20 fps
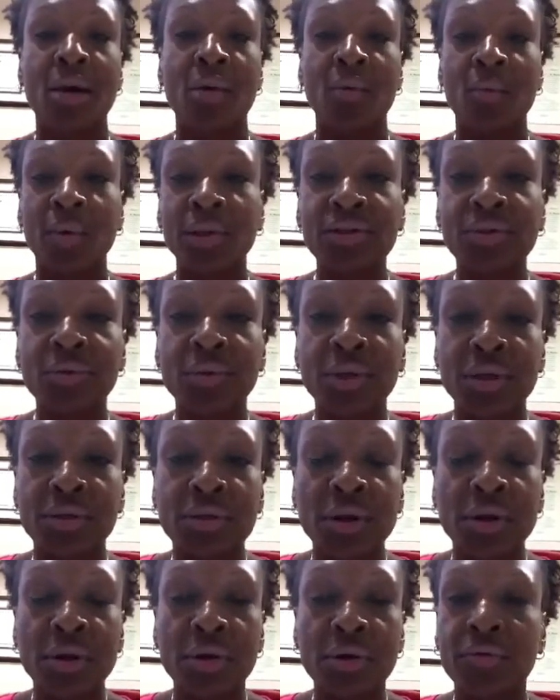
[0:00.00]
Once you get
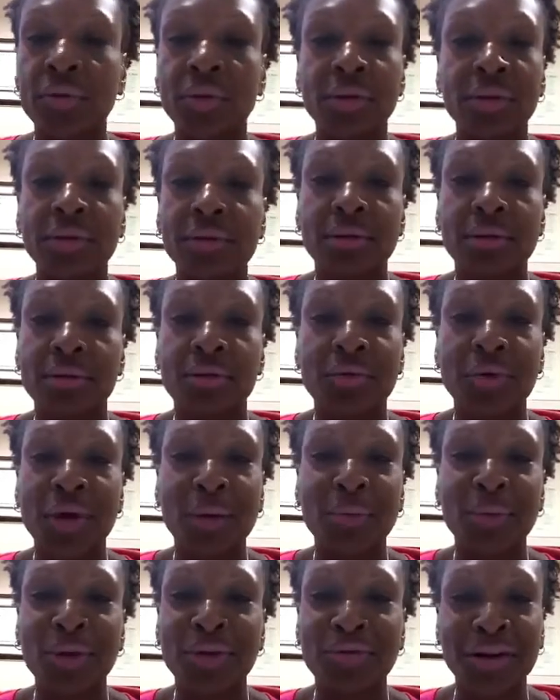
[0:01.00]
served, you
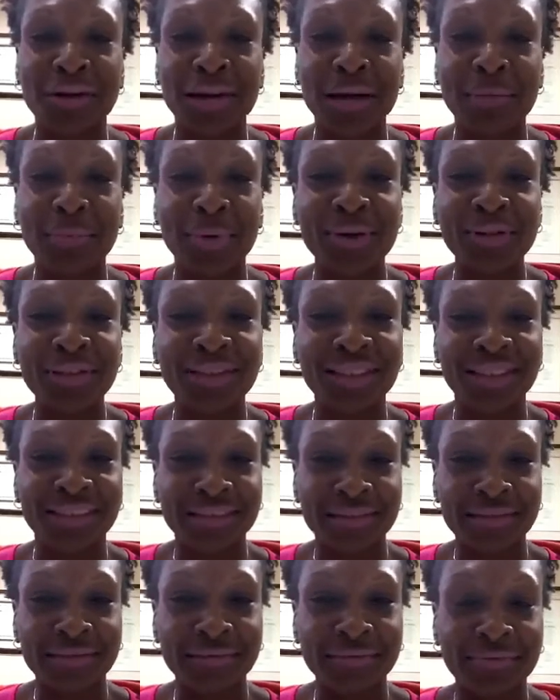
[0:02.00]
can't be around that person.
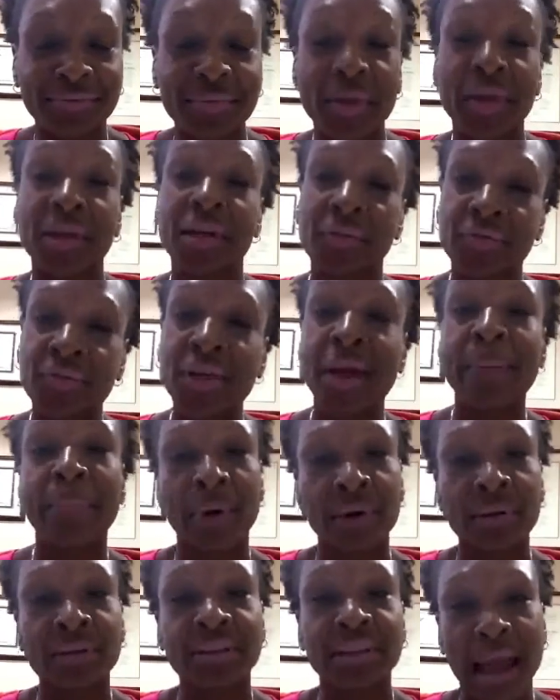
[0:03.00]
And if that
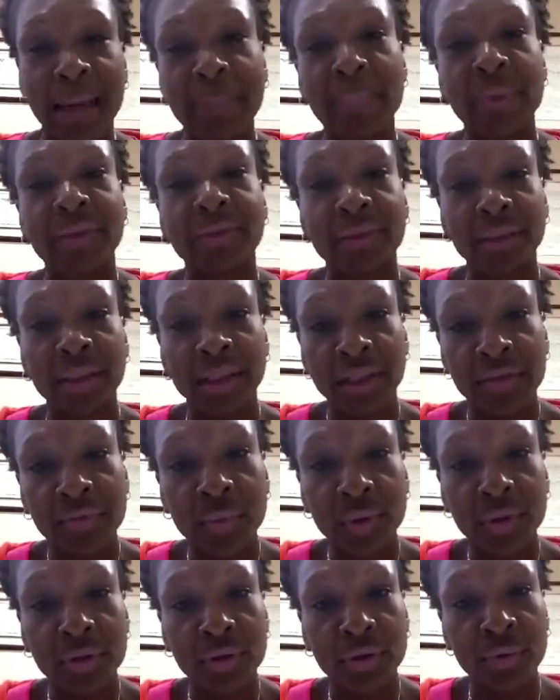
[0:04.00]
person happens to live
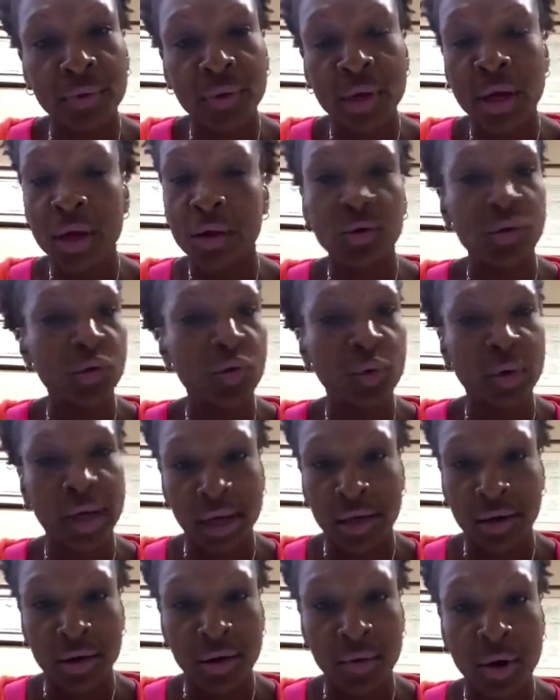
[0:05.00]
with you, you
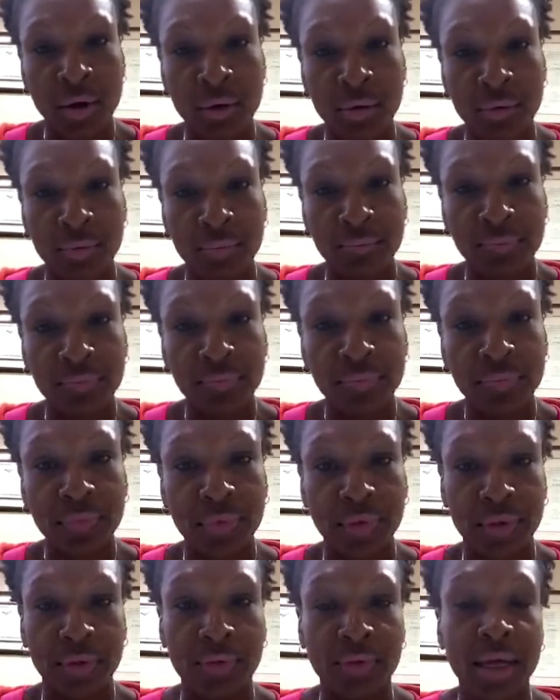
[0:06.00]
can go home.
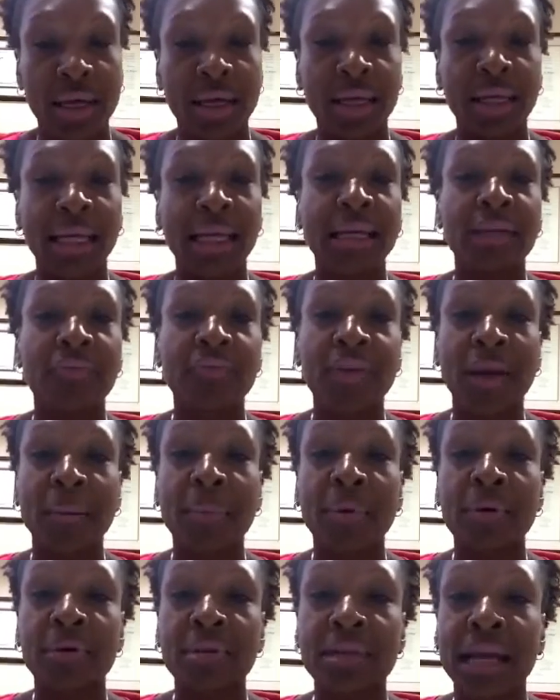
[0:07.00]
Okay? If that
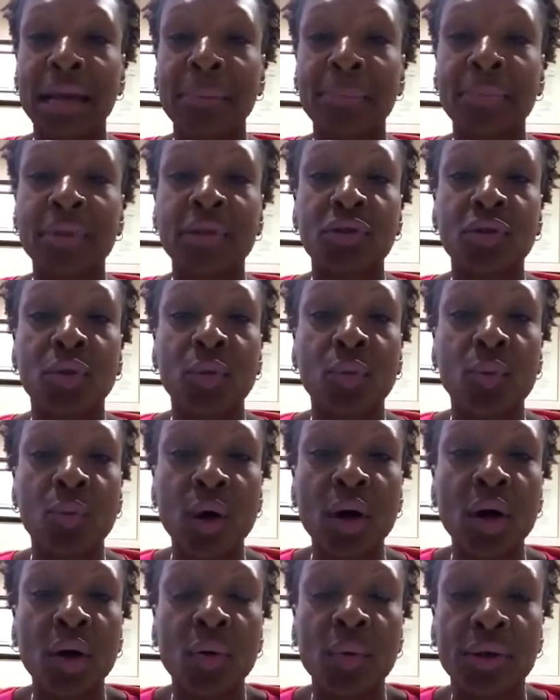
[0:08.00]
person happens to
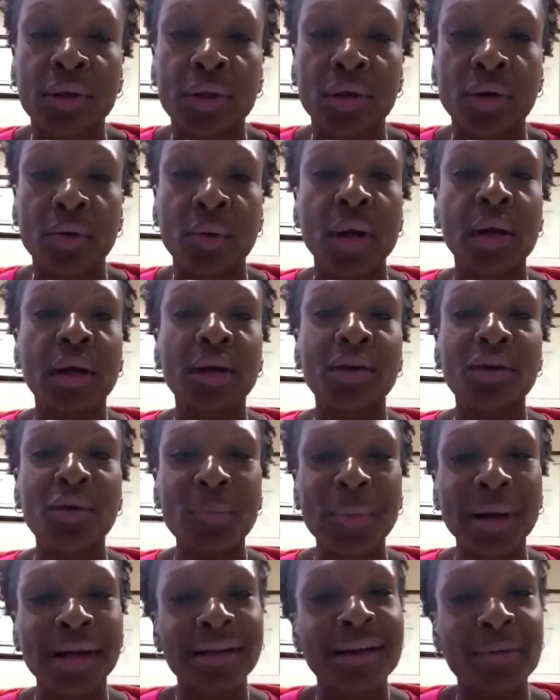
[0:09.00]
work with you, you
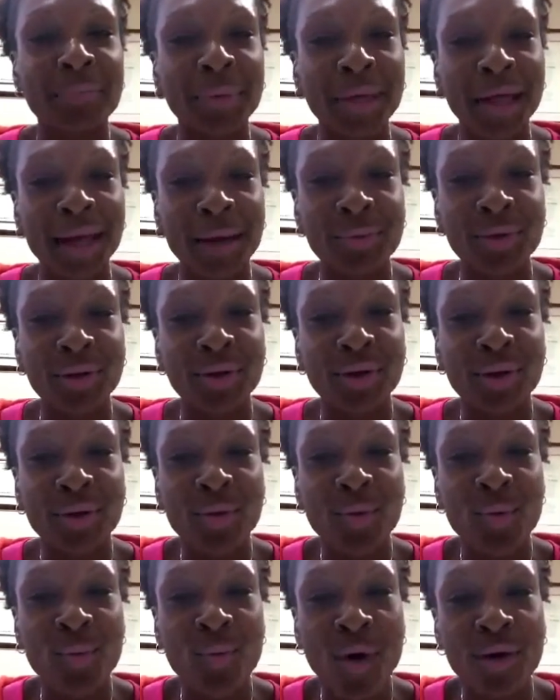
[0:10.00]
might not be able to go
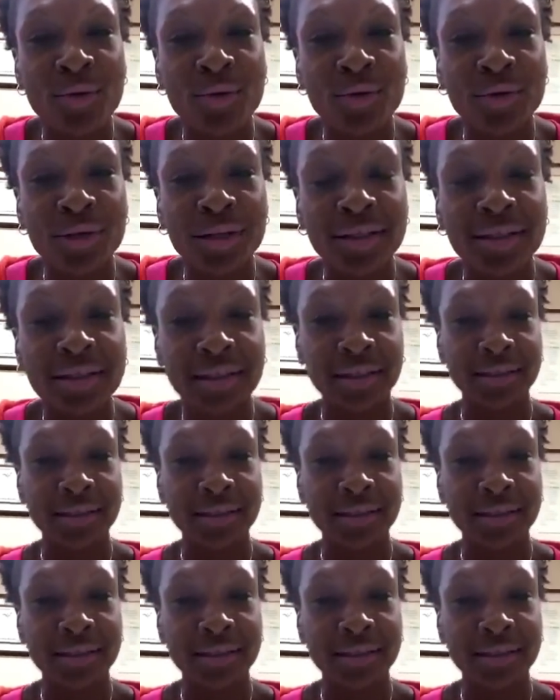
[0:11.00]
to work.